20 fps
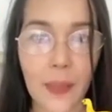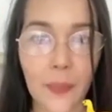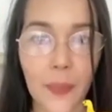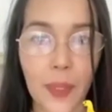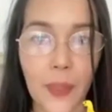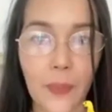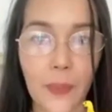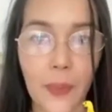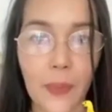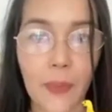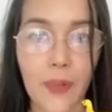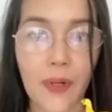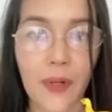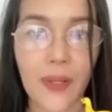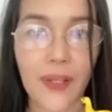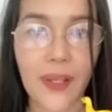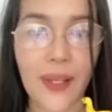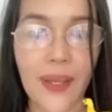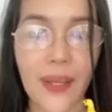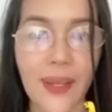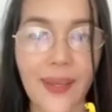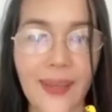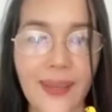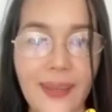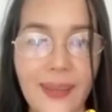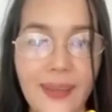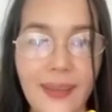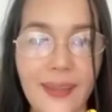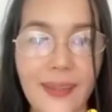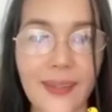Happy
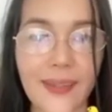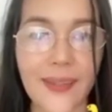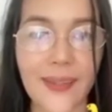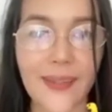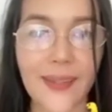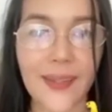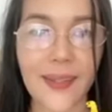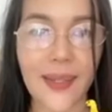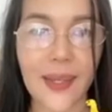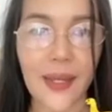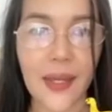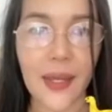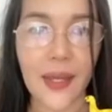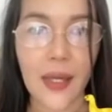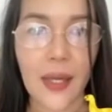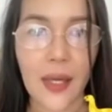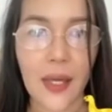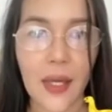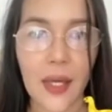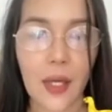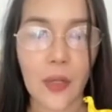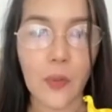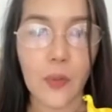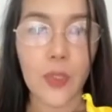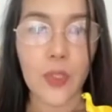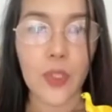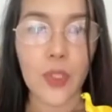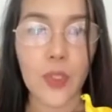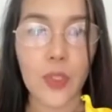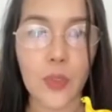birthday. I
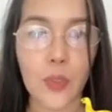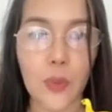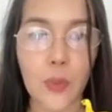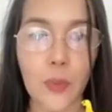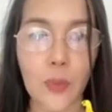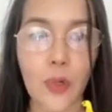wish you